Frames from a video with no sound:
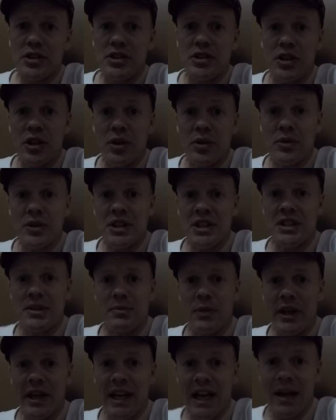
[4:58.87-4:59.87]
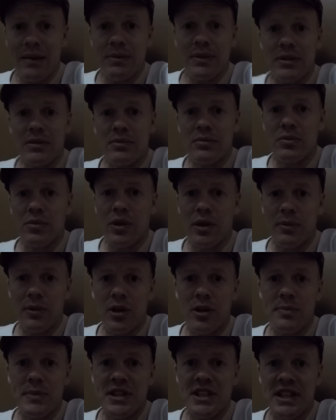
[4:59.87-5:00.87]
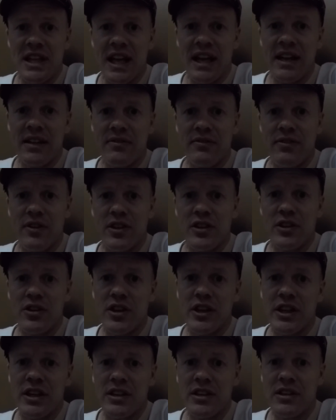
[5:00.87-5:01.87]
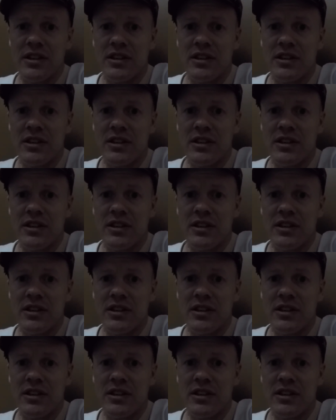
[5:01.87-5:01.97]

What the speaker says: So this is my cabin where I'm going to be staying for the night.